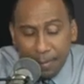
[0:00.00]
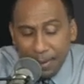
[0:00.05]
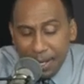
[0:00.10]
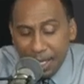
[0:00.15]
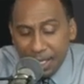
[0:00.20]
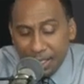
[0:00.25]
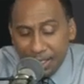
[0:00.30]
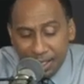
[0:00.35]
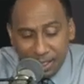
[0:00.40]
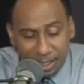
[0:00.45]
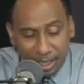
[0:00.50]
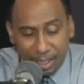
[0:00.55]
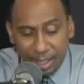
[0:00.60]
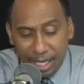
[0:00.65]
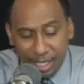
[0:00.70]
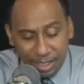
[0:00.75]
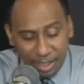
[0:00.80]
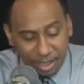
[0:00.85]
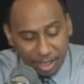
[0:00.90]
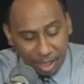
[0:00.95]
I mean,
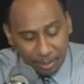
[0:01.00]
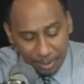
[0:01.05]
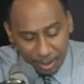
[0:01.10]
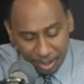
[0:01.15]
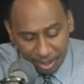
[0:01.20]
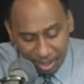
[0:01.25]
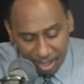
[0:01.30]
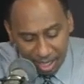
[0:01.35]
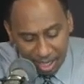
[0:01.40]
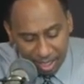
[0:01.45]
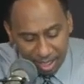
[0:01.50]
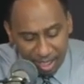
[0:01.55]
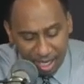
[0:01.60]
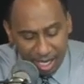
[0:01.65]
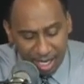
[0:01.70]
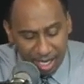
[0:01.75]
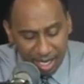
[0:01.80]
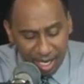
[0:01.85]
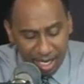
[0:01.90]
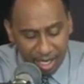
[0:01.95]
listen, ladies and gentlemen, here
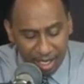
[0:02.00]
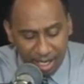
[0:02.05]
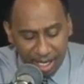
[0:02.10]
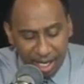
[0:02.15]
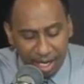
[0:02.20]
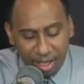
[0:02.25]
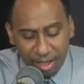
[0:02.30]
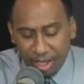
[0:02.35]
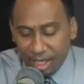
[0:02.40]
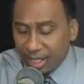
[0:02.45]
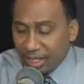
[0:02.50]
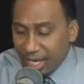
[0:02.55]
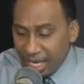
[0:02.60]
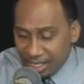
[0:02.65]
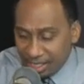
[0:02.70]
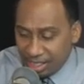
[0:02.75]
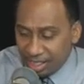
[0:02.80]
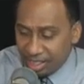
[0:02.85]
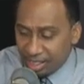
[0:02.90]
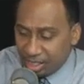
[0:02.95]
are the
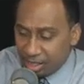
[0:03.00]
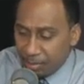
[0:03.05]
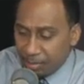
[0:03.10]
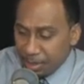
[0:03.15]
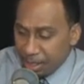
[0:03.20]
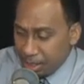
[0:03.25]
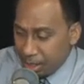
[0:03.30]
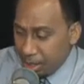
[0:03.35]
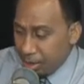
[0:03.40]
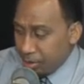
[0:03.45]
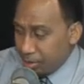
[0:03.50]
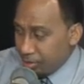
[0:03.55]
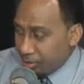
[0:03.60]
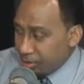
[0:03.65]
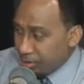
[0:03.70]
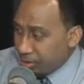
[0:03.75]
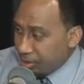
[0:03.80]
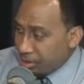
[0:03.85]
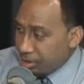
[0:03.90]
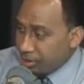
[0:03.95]
lessons to be
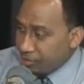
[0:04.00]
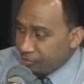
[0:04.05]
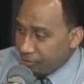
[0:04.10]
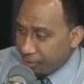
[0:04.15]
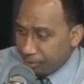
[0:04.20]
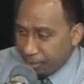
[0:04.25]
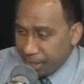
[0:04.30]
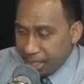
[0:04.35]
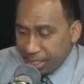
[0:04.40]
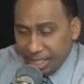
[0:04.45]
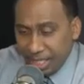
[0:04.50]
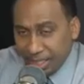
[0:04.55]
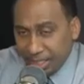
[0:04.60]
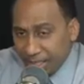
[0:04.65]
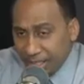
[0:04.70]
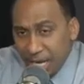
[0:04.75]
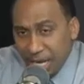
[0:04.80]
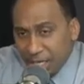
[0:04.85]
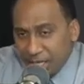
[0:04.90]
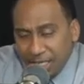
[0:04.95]
learned from things
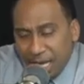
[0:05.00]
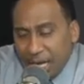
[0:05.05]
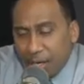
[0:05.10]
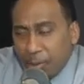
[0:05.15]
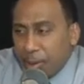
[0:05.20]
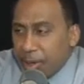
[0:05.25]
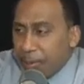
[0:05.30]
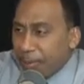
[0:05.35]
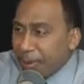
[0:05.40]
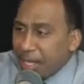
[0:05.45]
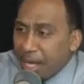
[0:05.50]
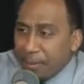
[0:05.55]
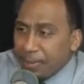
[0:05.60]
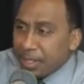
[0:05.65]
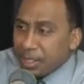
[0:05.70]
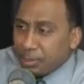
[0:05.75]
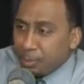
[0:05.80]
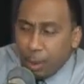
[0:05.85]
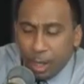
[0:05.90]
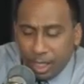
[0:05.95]
like this. Because I don't want to
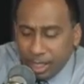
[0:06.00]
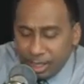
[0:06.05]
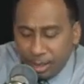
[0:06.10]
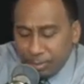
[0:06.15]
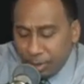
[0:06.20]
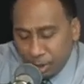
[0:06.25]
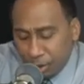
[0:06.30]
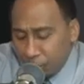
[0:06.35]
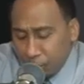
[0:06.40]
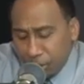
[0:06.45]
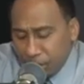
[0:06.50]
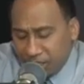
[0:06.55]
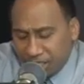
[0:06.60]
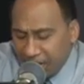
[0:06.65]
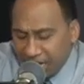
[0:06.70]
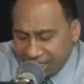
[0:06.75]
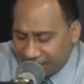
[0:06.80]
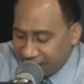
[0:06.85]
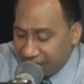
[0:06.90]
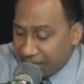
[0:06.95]
belabor this point because I'm just too
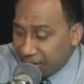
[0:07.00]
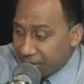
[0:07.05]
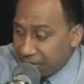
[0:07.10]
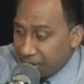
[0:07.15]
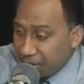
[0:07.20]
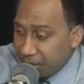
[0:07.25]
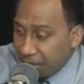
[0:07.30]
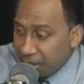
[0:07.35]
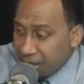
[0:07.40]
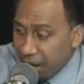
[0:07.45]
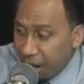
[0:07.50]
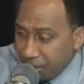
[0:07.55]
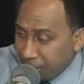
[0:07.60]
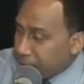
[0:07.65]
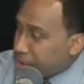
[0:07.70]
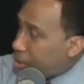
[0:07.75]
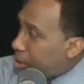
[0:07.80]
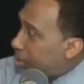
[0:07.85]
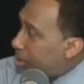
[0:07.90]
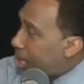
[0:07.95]
disgusted.
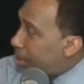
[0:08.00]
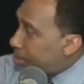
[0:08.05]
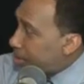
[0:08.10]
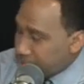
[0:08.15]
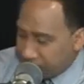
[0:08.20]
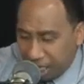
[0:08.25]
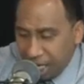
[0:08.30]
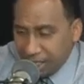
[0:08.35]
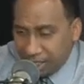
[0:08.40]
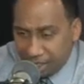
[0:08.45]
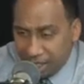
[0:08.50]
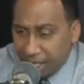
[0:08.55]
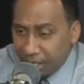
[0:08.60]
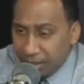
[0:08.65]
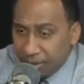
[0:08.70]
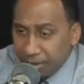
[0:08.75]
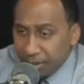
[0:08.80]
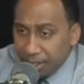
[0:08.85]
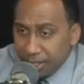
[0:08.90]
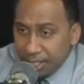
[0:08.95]
I'm just too damn disgusted.